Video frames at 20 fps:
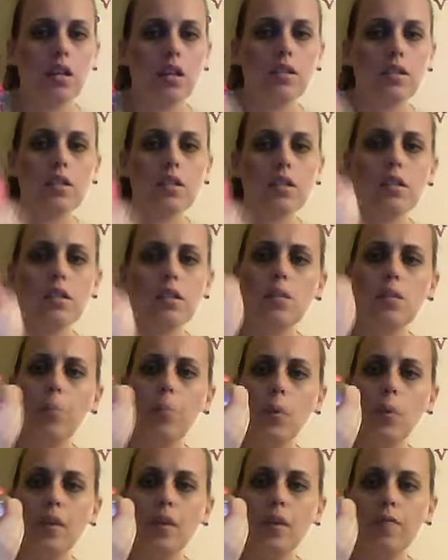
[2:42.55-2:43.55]
This is the
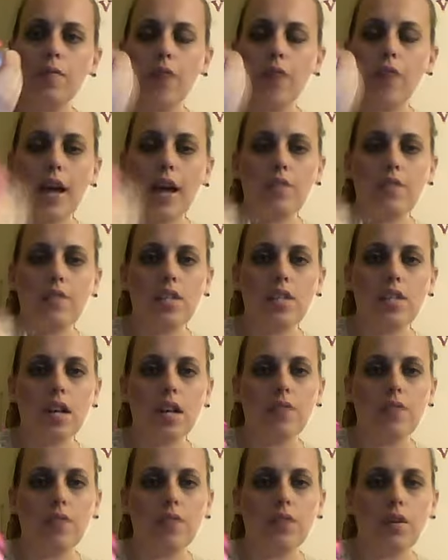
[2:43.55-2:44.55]
0.5 set
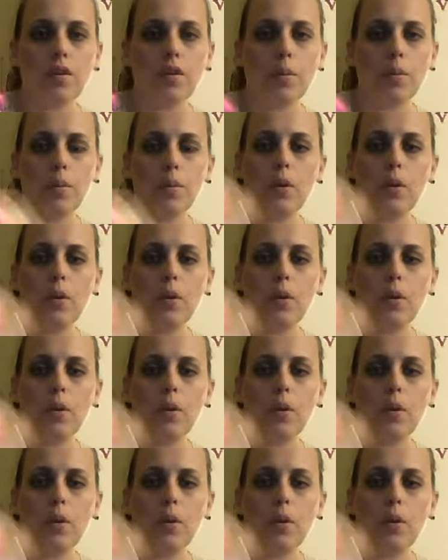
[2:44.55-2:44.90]
if you or